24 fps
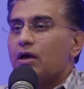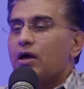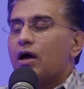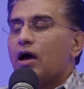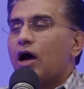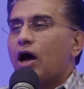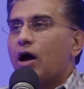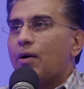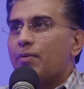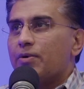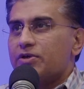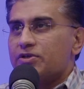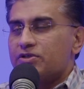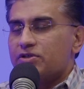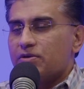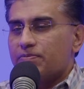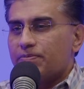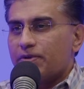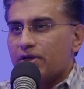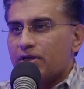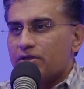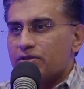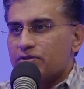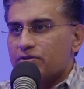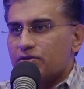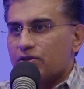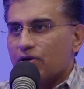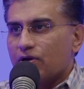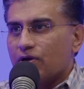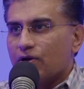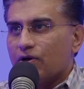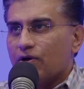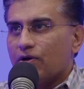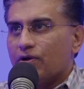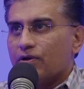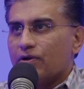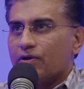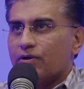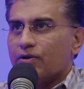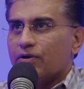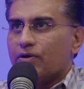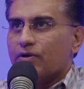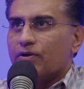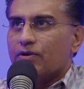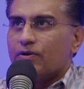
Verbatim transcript: how much depends on